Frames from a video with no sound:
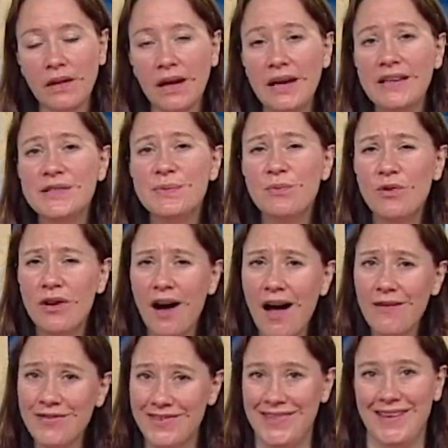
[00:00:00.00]
It's more
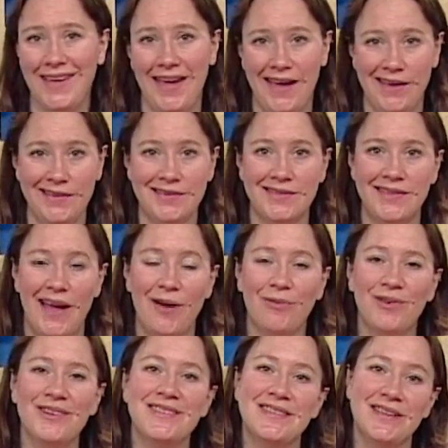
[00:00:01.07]
often the case that
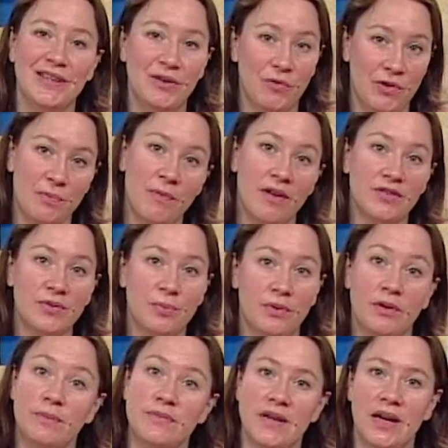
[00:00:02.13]
we're dealing with multiple
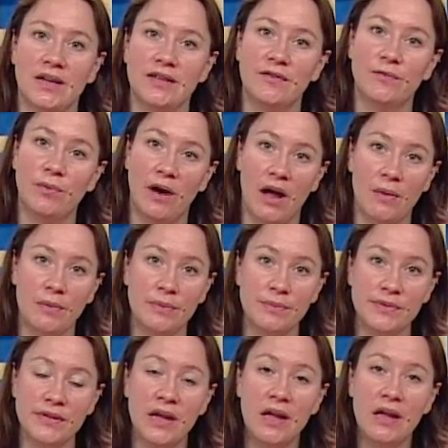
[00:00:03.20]
objective
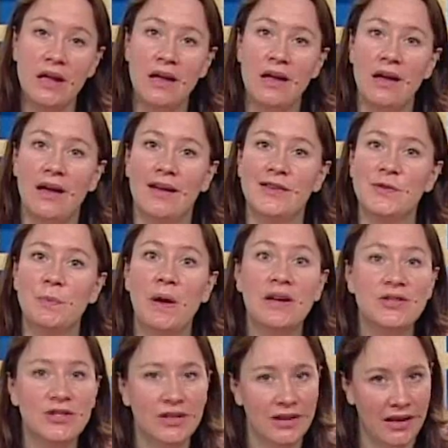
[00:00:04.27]
problems,
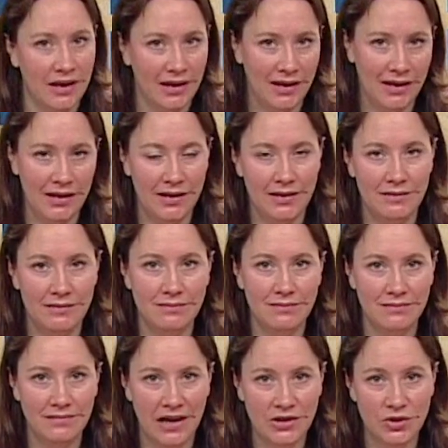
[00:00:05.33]
especially in
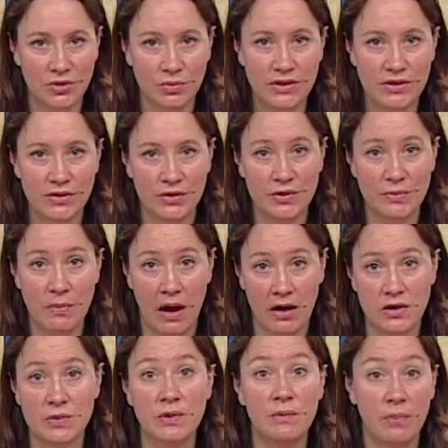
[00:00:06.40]
natural resource
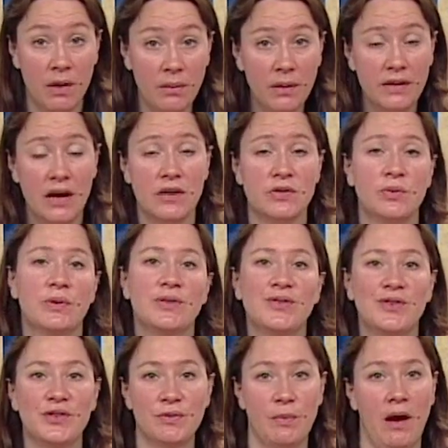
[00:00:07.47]
management, public natural
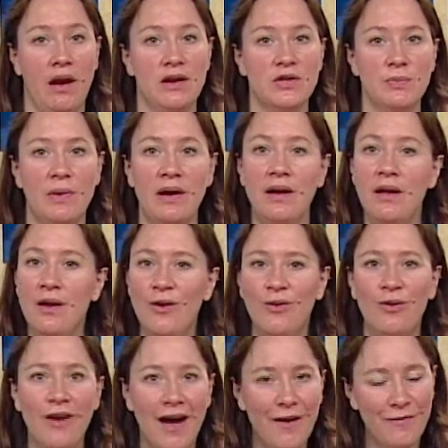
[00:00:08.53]
resource management.
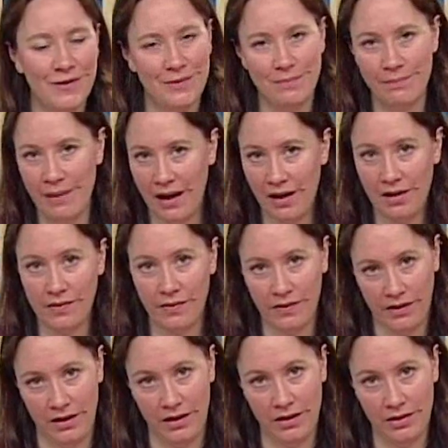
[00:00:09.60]
We're often
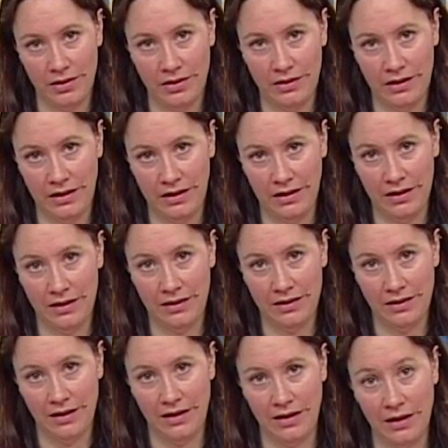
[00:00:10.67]
balancing the
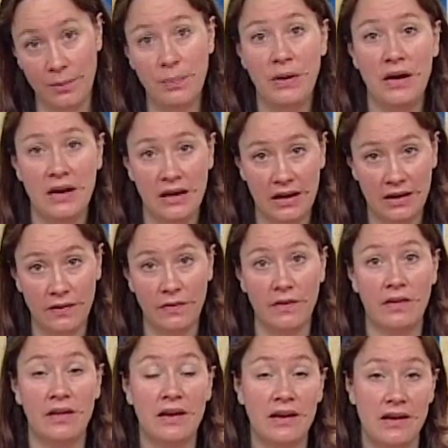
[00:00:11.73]
opinions
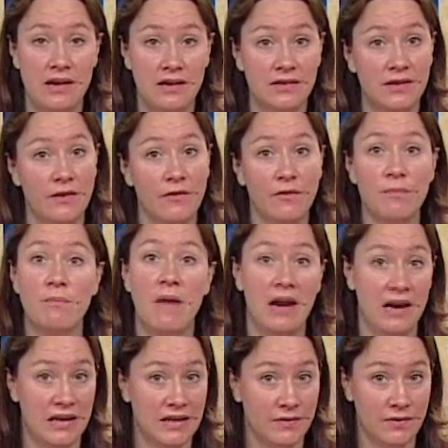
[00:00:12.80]
and the needs of
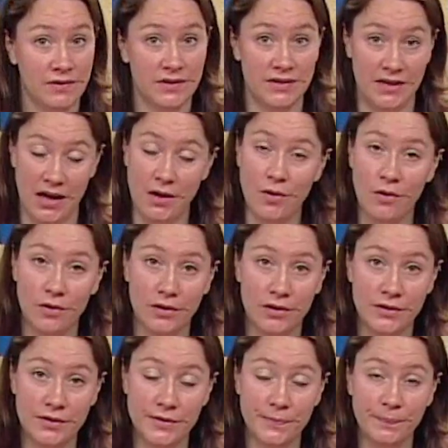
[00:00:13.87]
many different
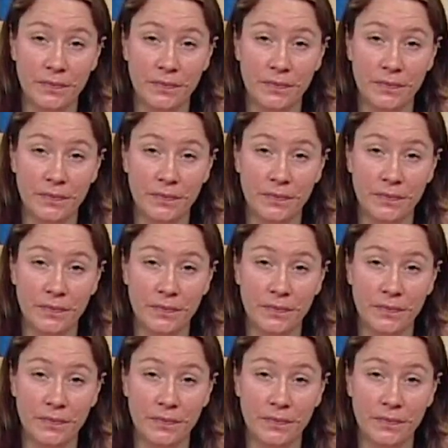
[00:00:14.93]
stakeholders.